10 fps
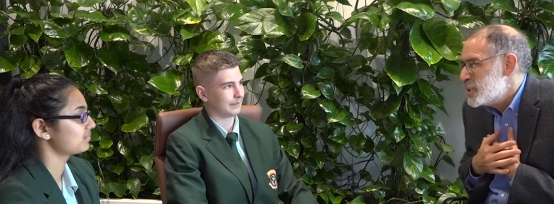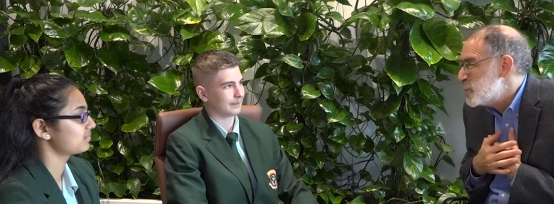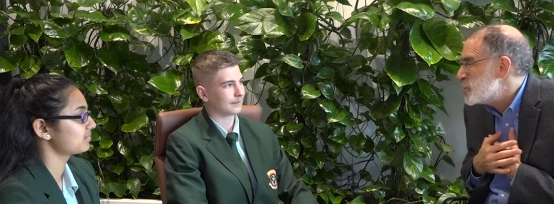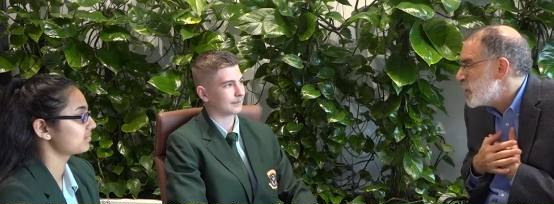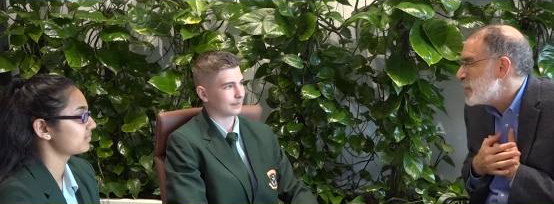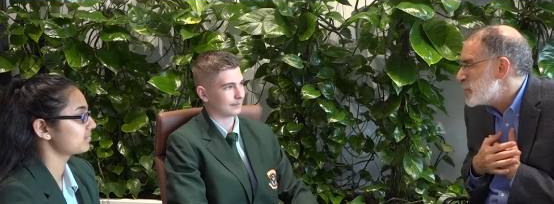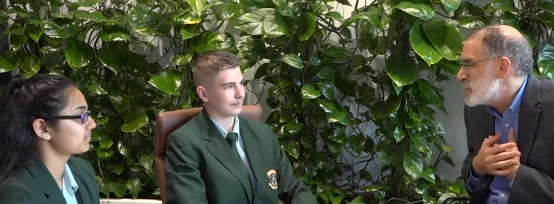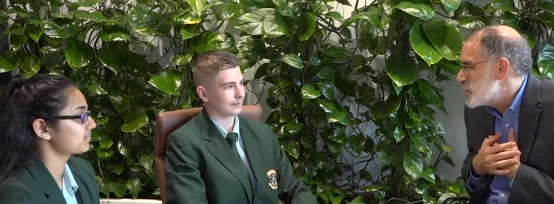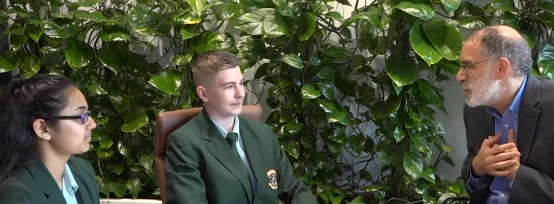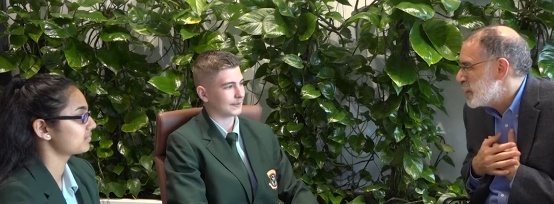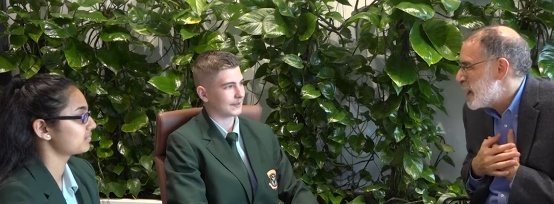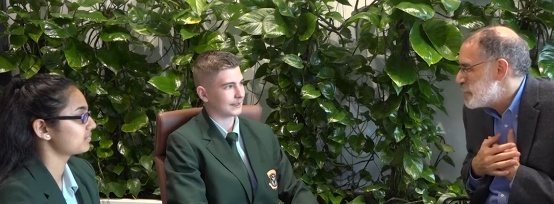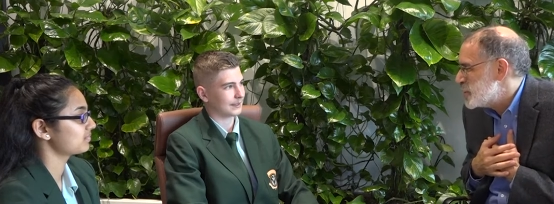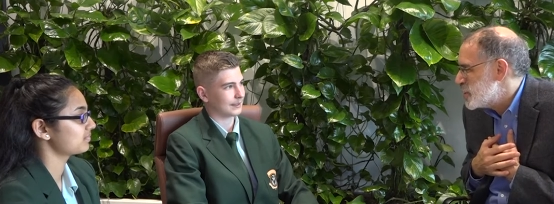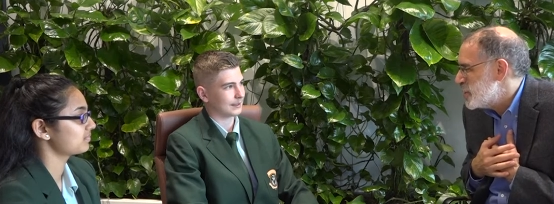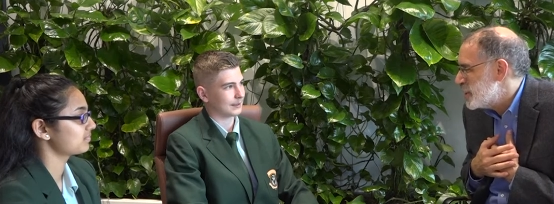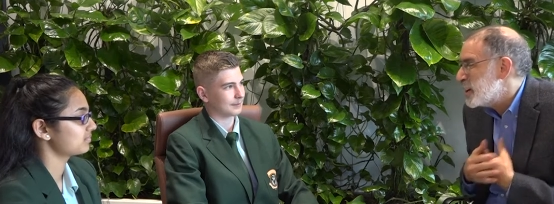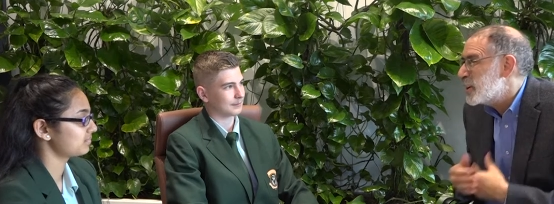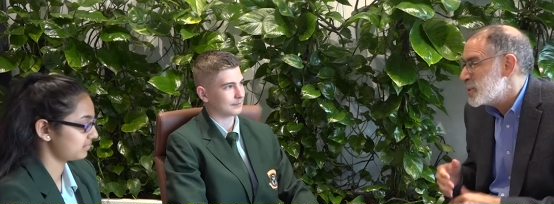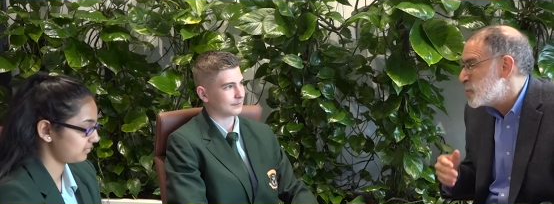Speaker 1: So we saw there's this real
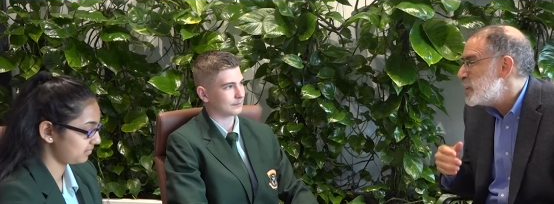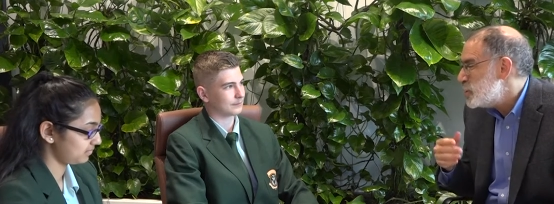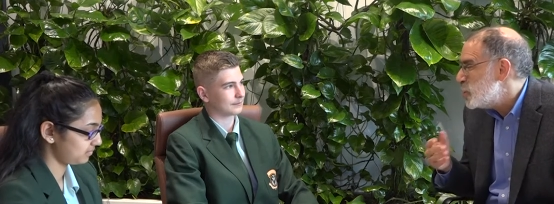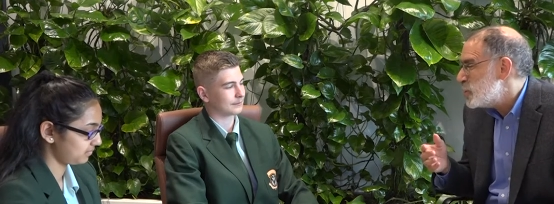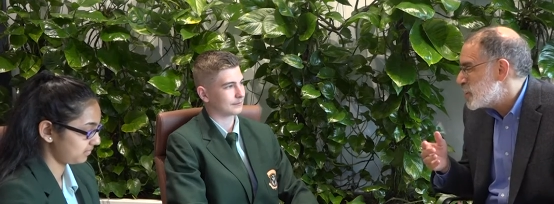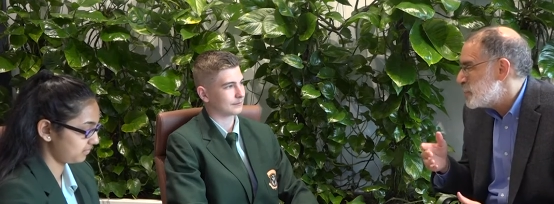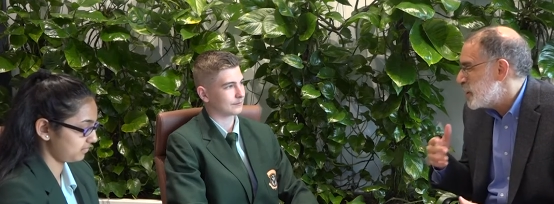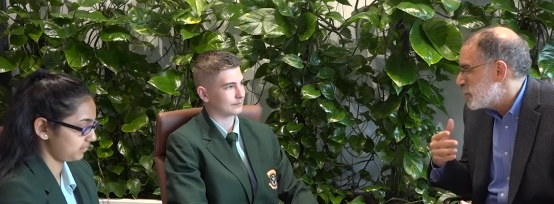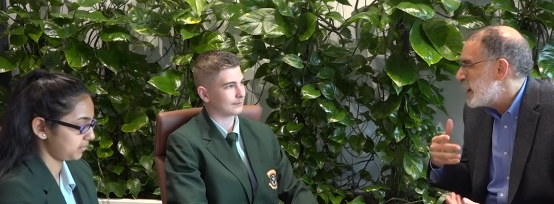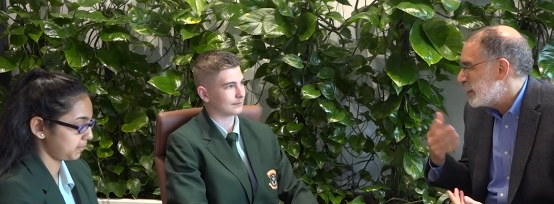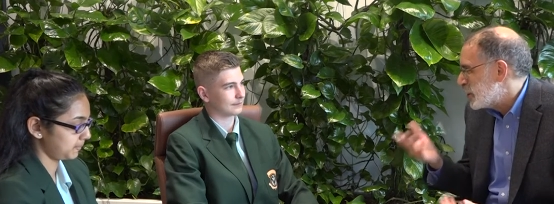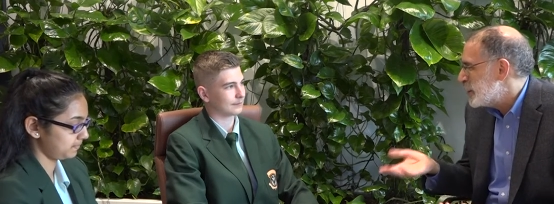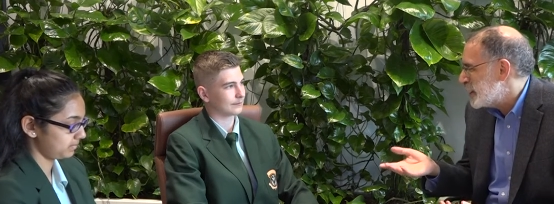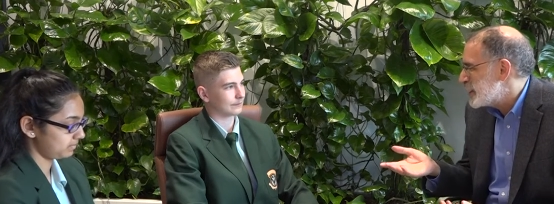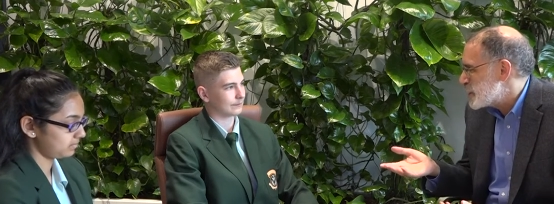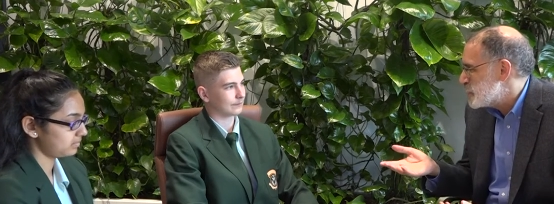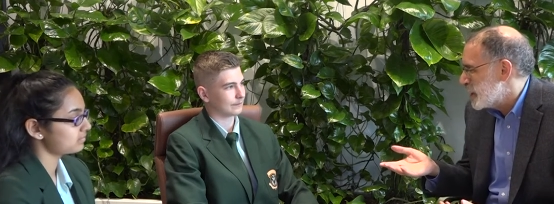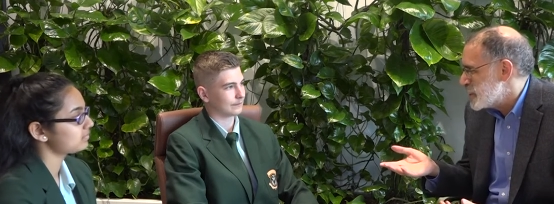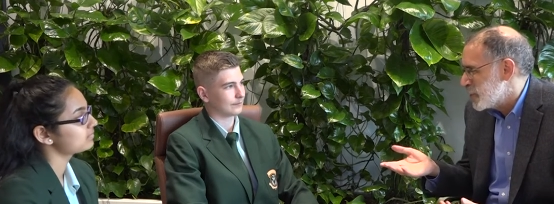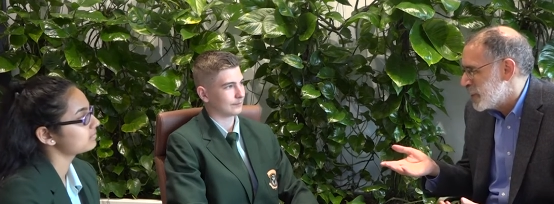opportunity because we knew it was going to be a great learning
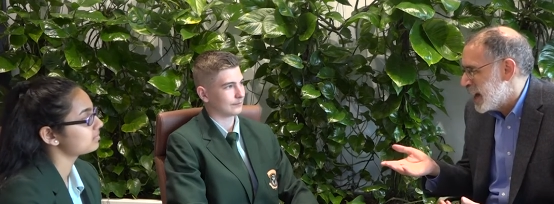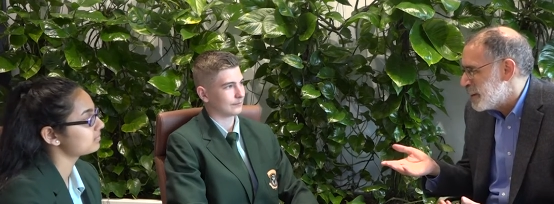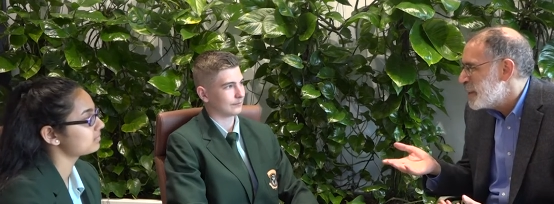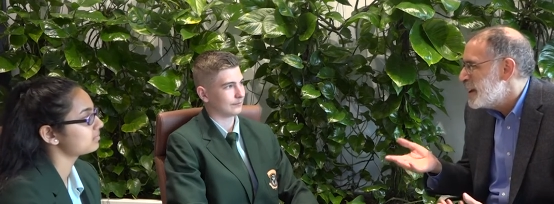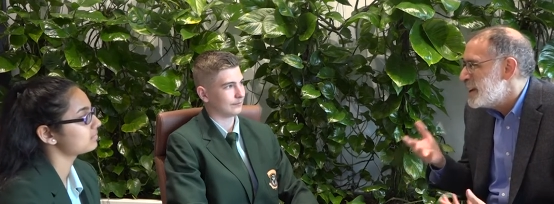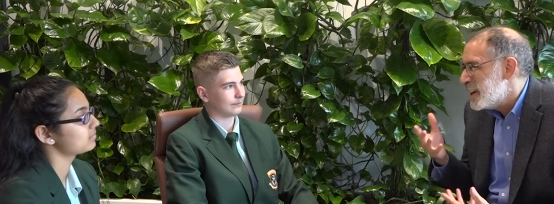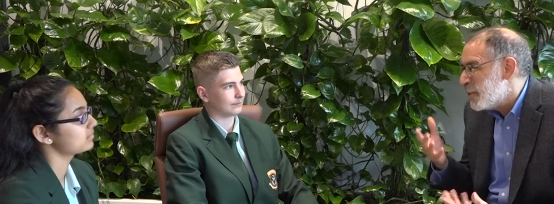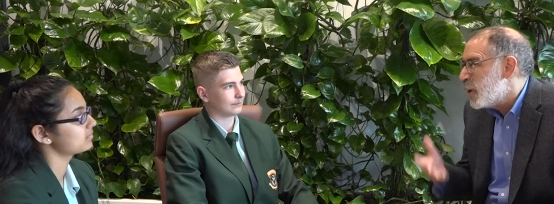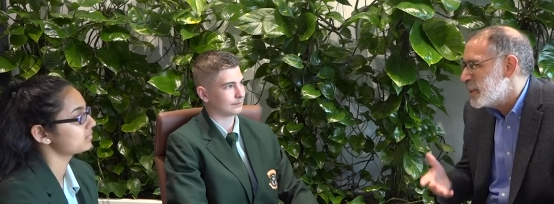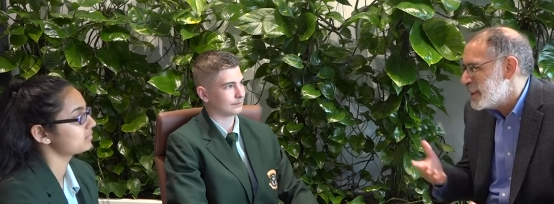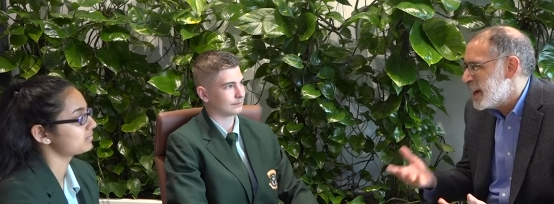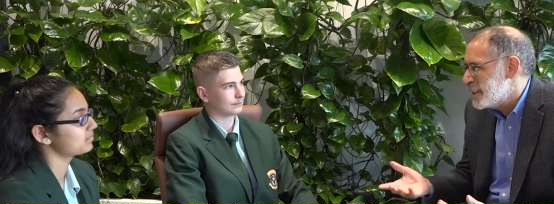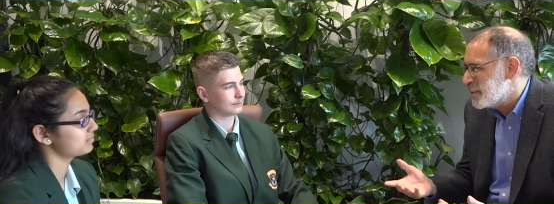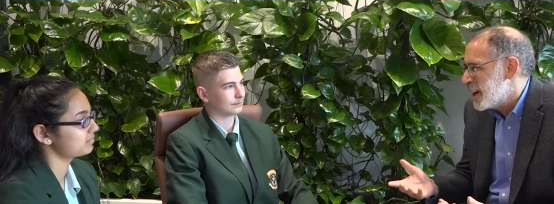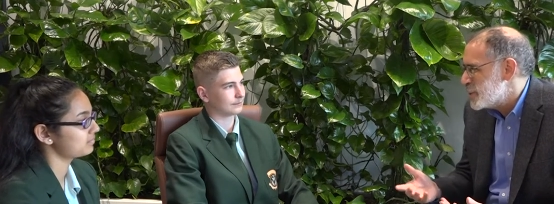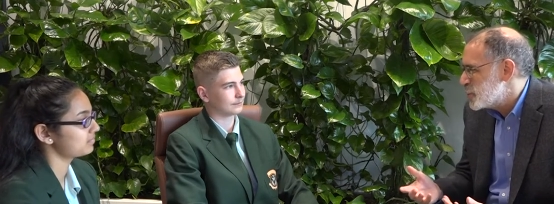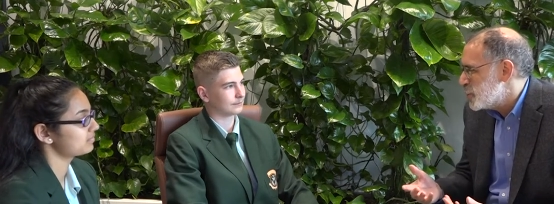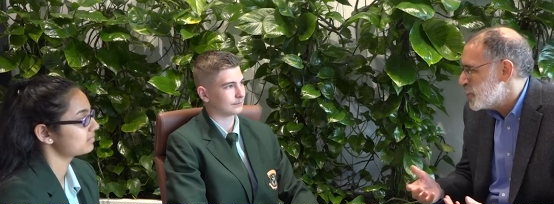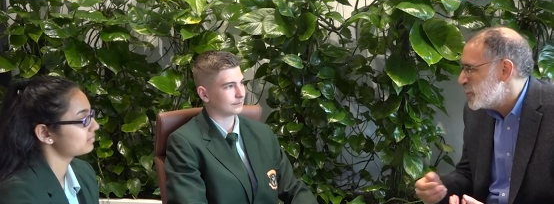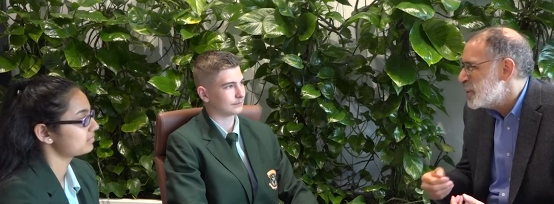experience for them if only they had the right
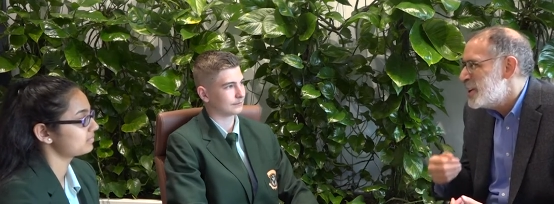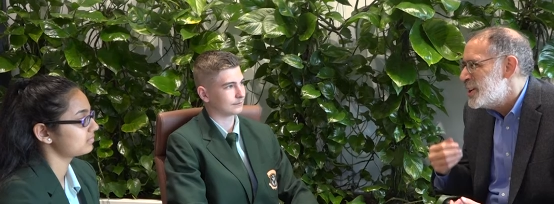tool.